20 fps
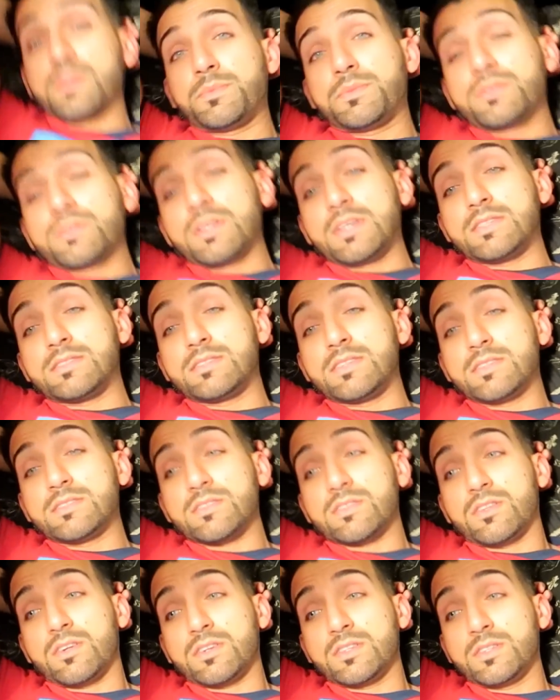up till like 6
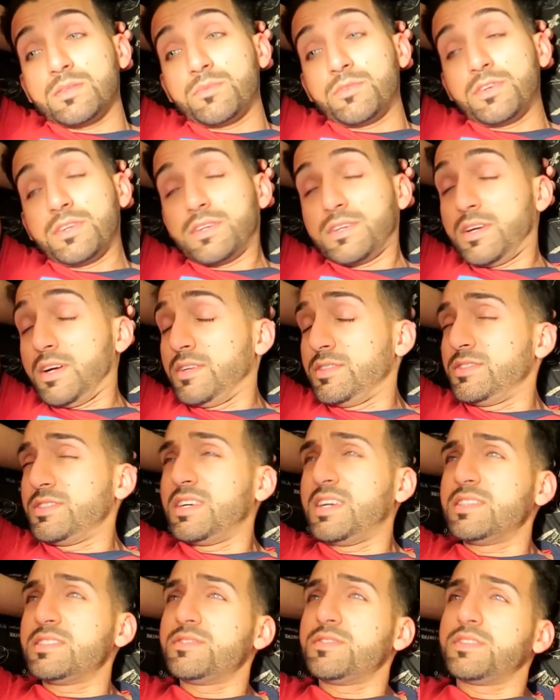o'clock in the morning. How did you
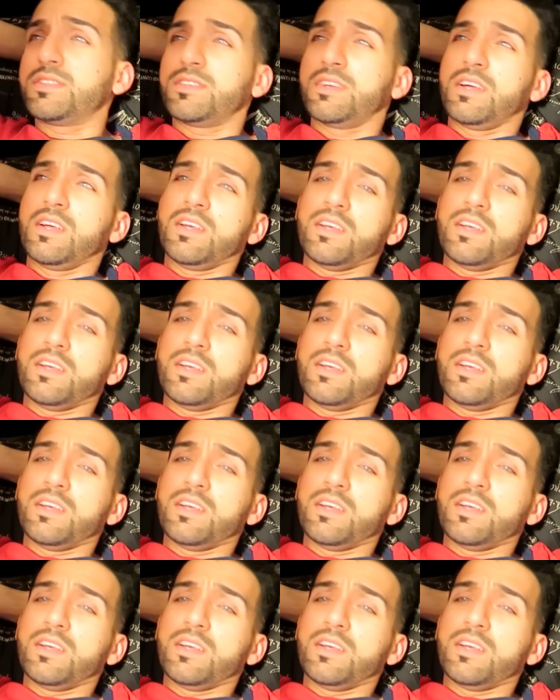I know.